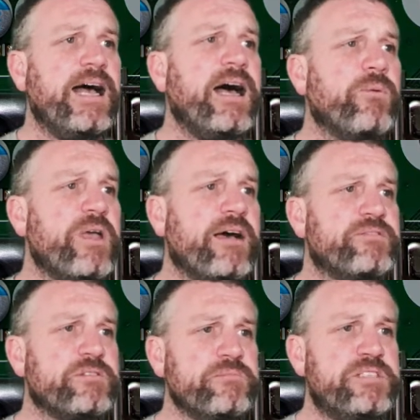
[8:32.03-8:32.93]
We have
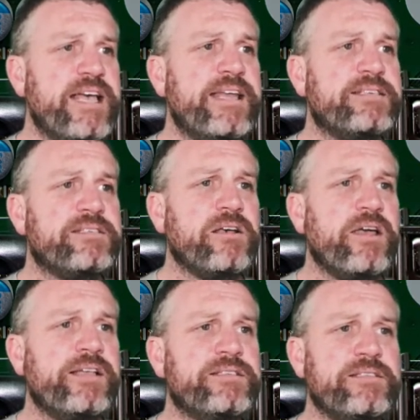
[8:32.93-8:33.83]
some data
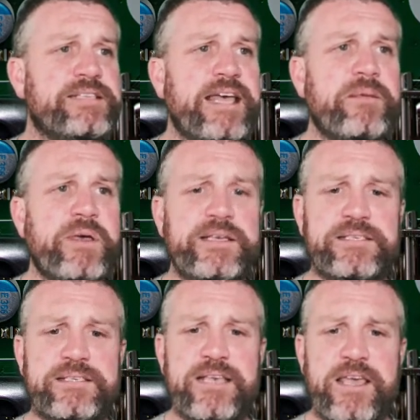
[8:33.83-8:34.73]
science and
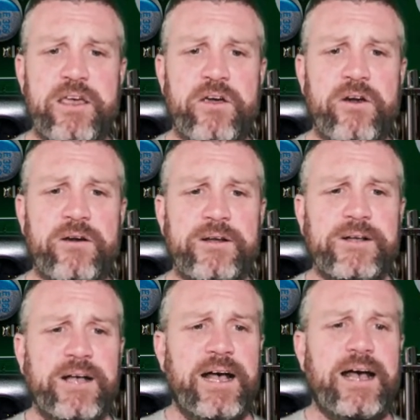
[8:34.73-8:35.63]
databases here.
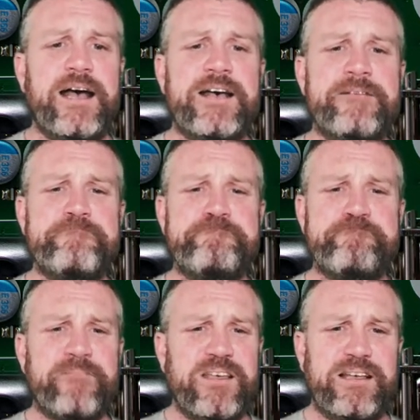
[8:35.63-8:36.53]

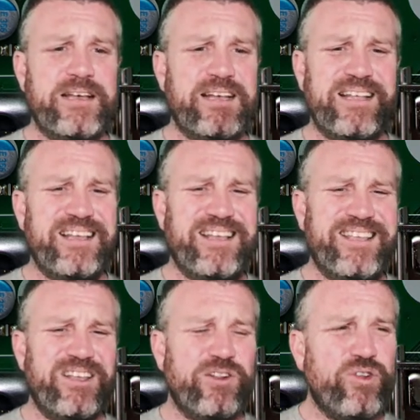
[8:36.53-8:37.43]

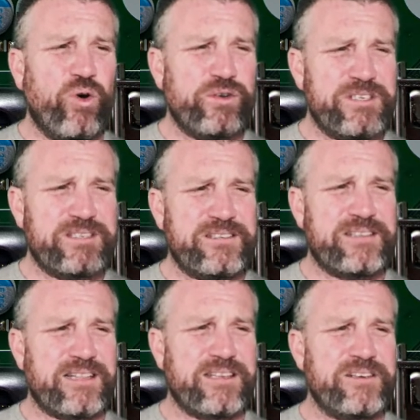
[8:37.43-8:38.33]
You'll notice
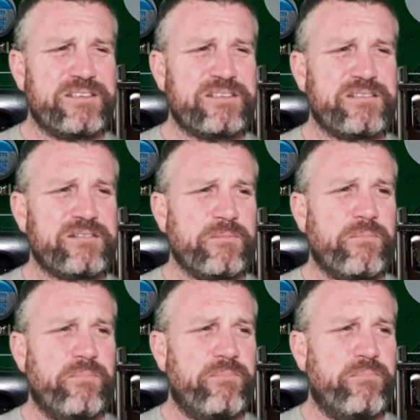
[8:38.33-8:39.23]
that there's some
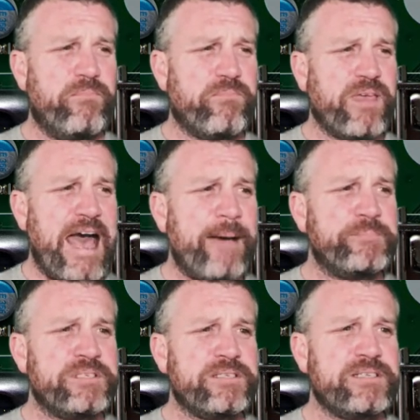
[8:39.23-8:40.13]

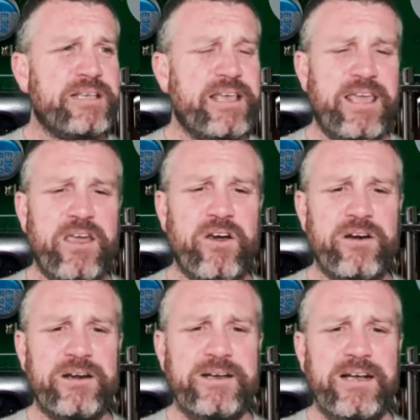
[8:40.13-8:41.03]
gaps here.
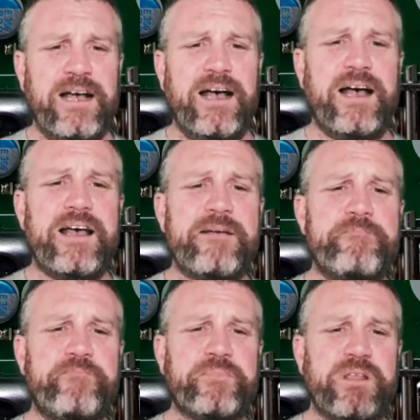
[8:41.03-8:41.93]

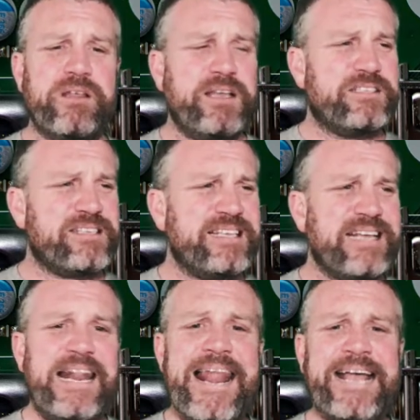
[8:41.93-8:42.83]
It says
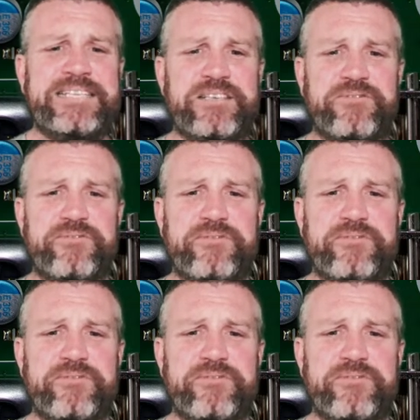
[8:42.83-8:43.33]
elective.